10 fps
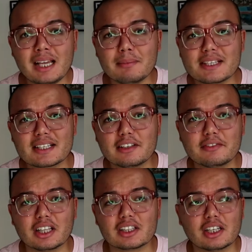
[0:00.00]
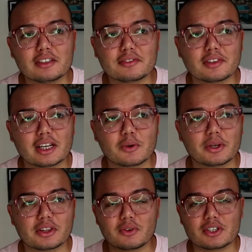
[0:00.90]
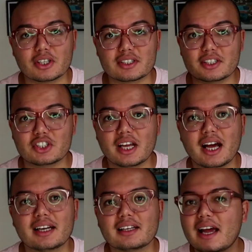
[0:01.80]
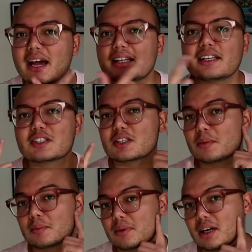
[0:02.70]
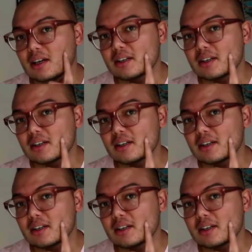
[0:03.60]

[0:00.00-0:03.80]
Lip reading: I basically fell in love, like, with the results that she had. And I had, like, some